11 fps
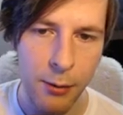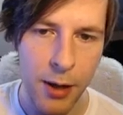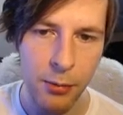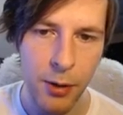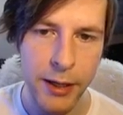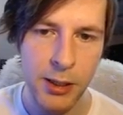I'd
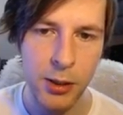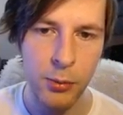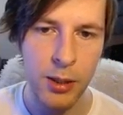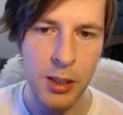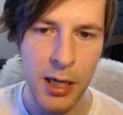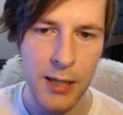rather run HQ
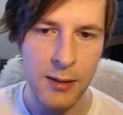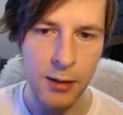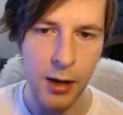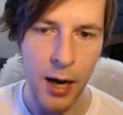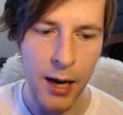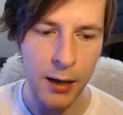when the chances
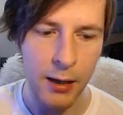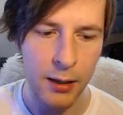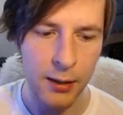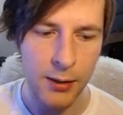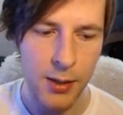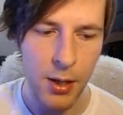are
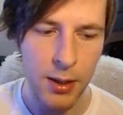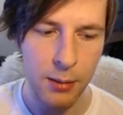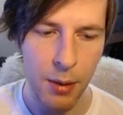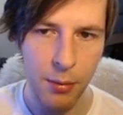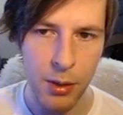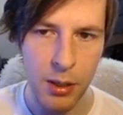higher. So I think
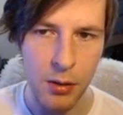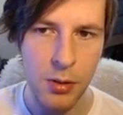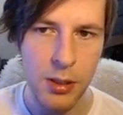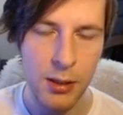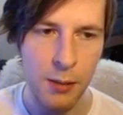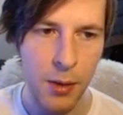maybe we do
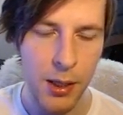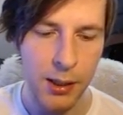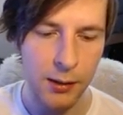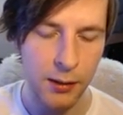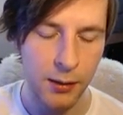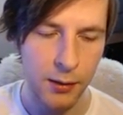just get
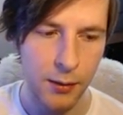money.